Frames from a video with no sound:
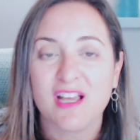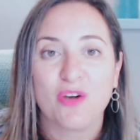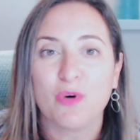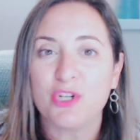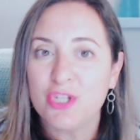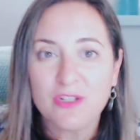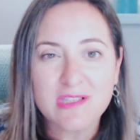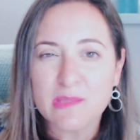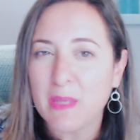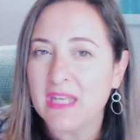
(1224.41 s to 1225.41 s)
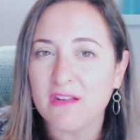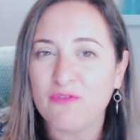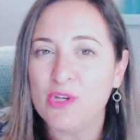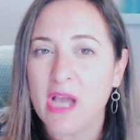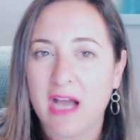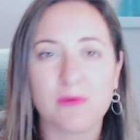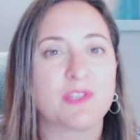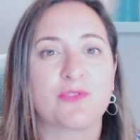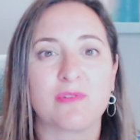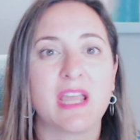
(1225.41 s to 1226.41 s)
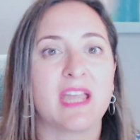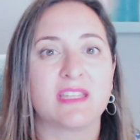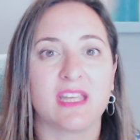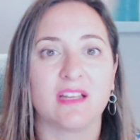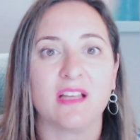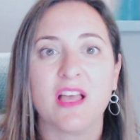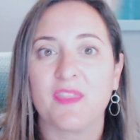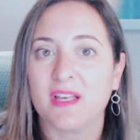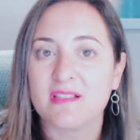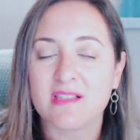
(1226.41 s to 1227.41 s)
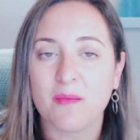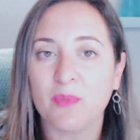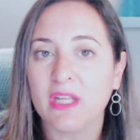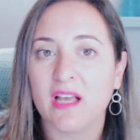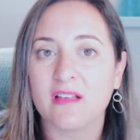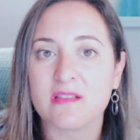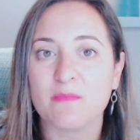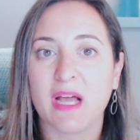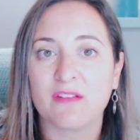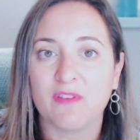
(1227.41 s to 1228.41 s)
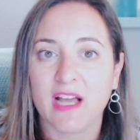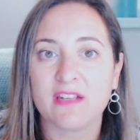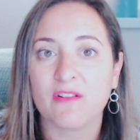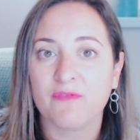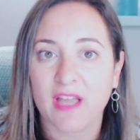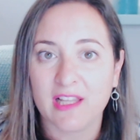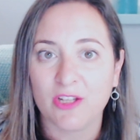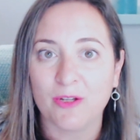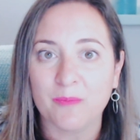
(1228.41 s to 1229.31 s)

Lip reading: what you could spend a few hours creating that somebody else might find of value.